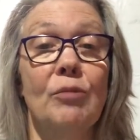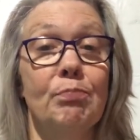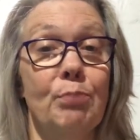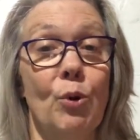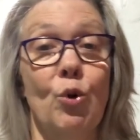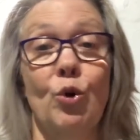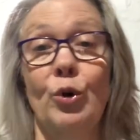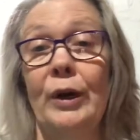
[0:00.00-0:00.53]

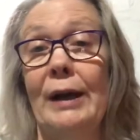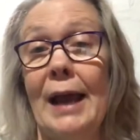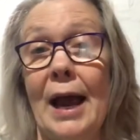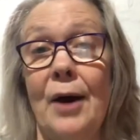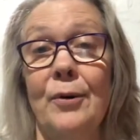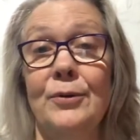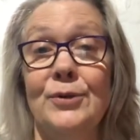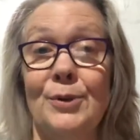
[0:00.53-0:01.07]
boring
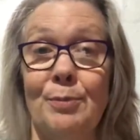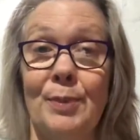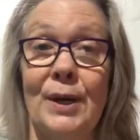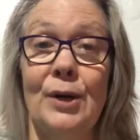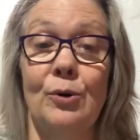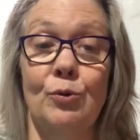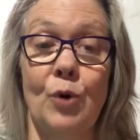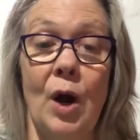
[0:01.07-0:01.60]
hours at
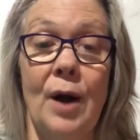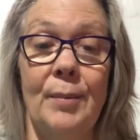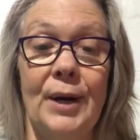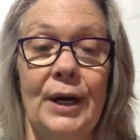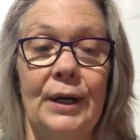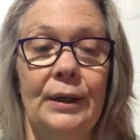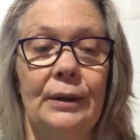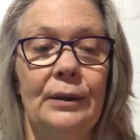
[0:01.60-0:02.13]

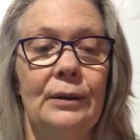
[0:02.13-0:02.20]
Petalrama.